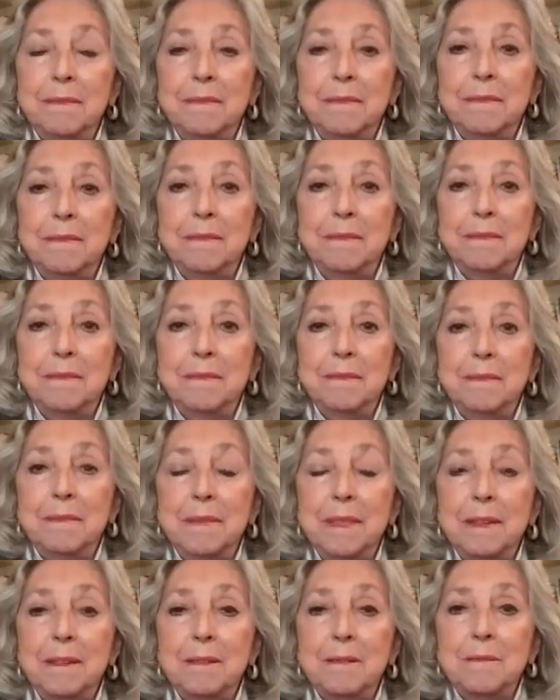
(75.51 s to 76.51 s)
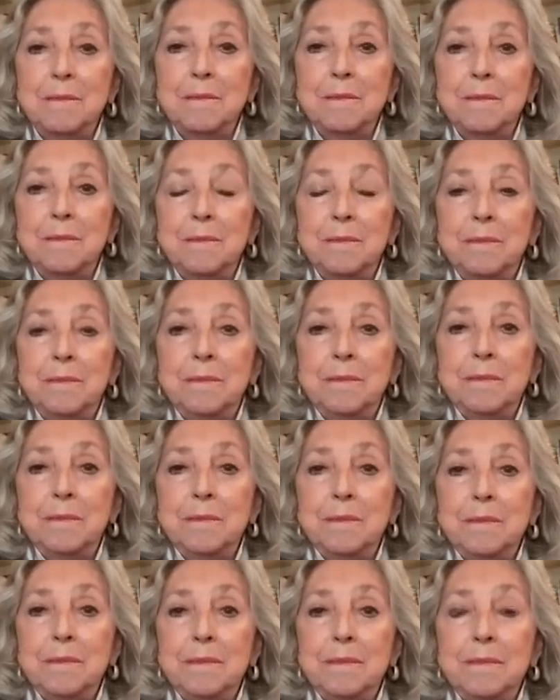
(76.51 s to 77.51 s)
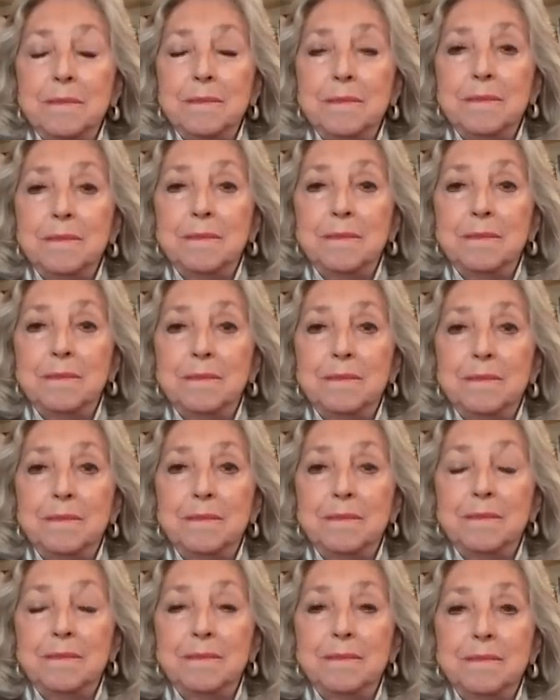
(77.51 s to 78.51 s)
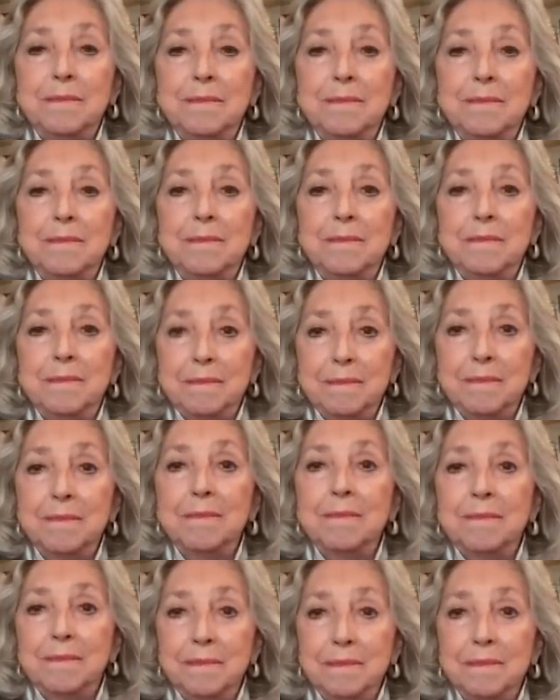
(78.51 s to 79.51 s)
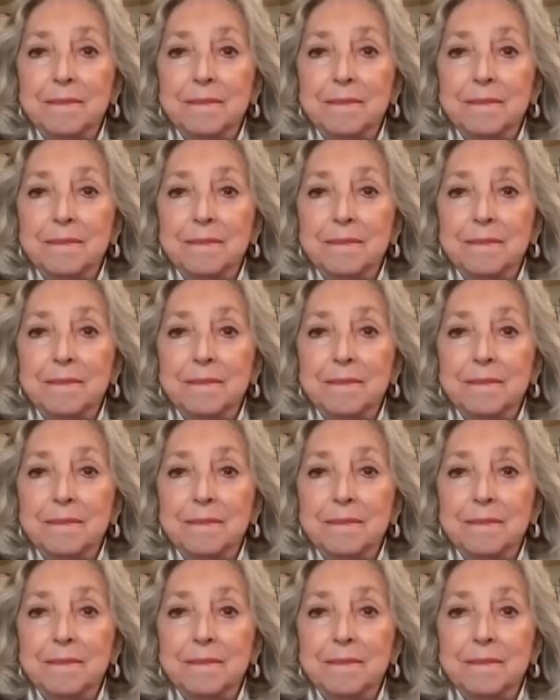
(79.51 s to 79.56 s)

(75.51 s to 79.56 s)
This person isn't speaking.